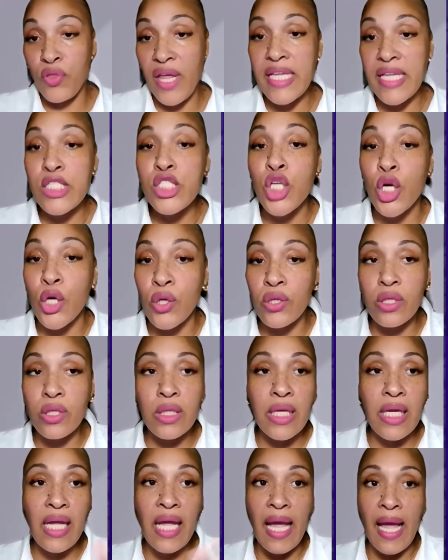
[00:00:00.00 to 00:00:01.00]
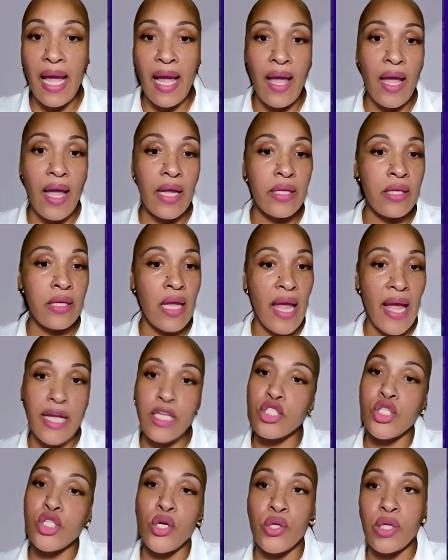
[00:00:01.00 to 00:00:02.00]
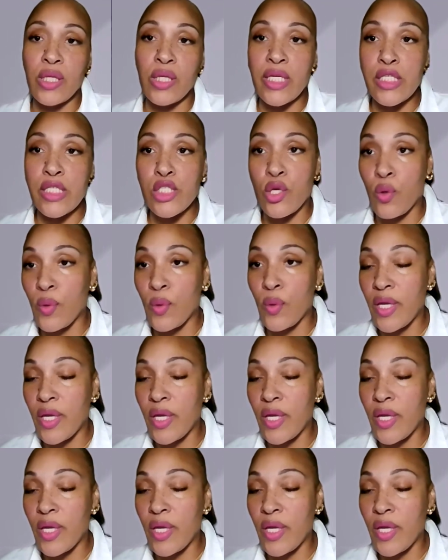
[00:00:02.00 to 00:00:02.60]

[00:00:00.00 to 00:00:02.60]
both internally and externally.